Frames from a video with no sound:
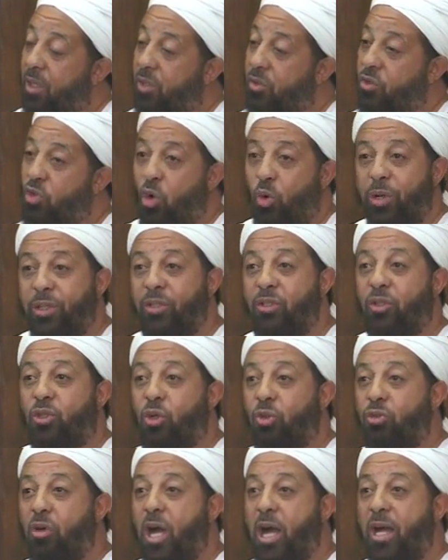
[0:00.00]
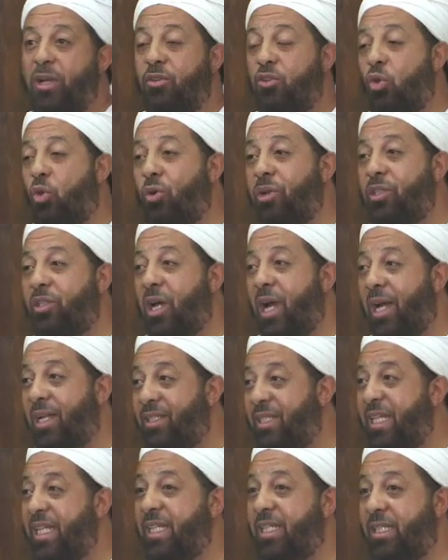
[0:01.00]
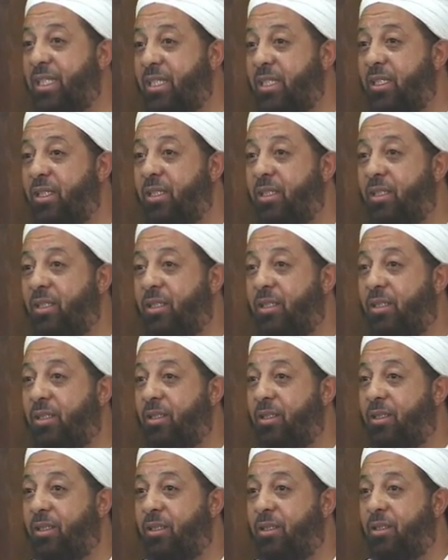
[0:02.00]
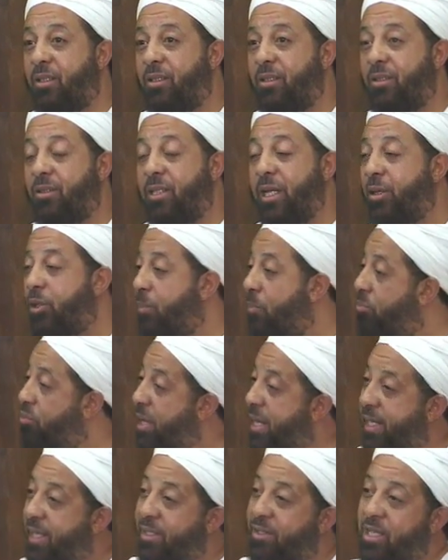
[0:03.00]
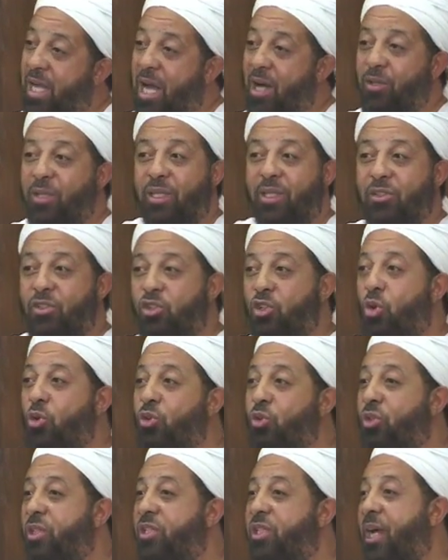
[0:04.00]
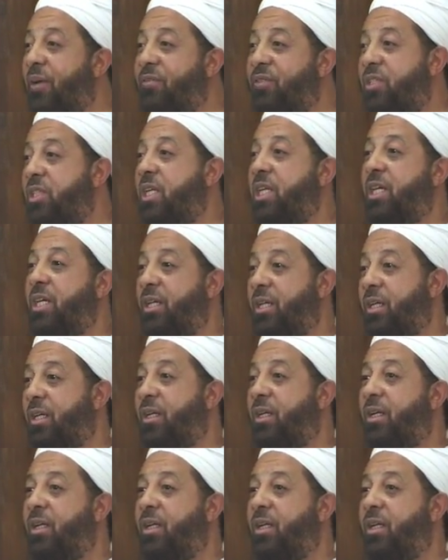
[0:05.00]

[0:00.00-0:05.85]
knowing the Qur'an, knowing the Hadith. They could break it down, they could show you the tafsir,